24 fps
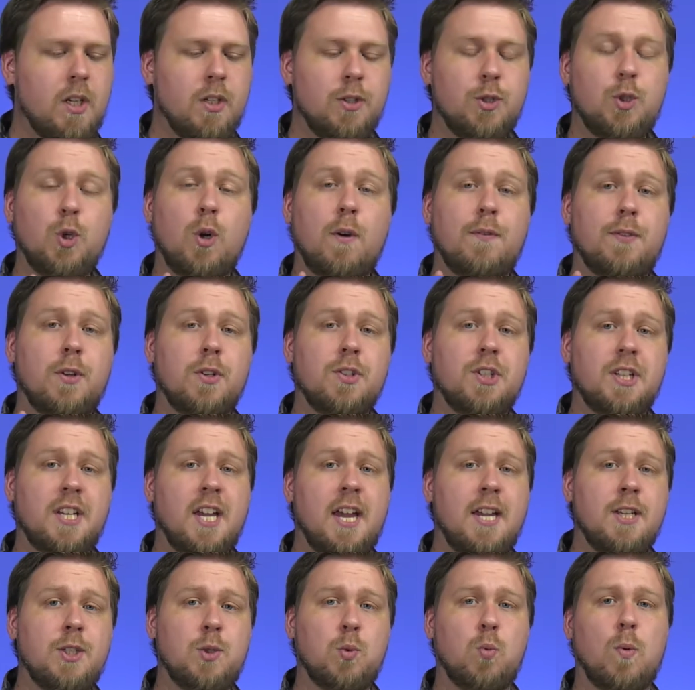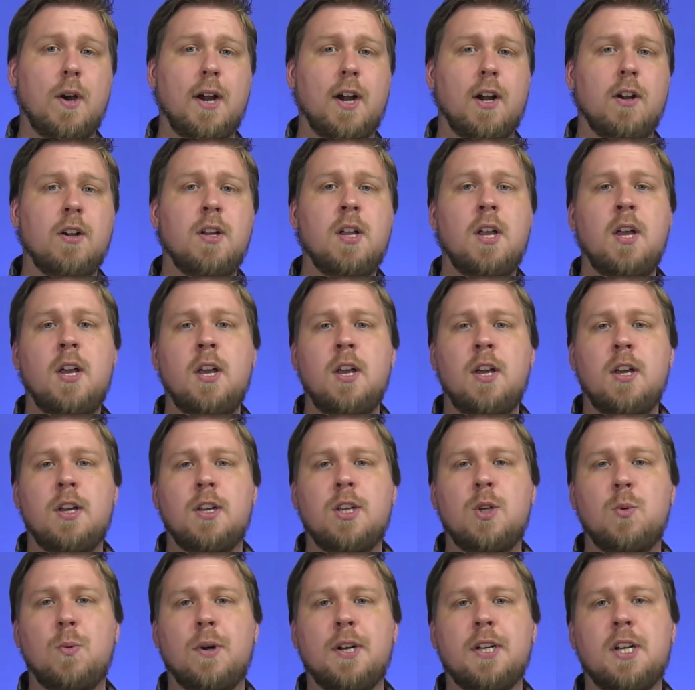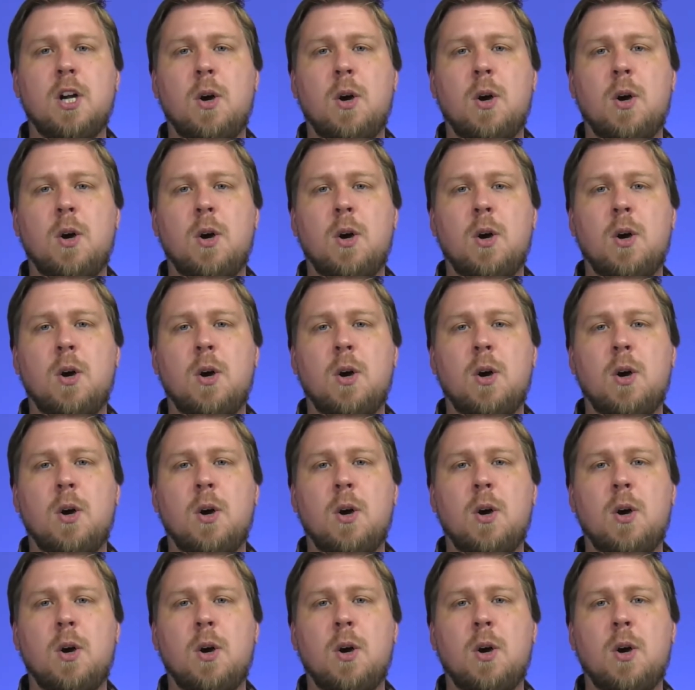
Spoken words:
So if there's a case where you want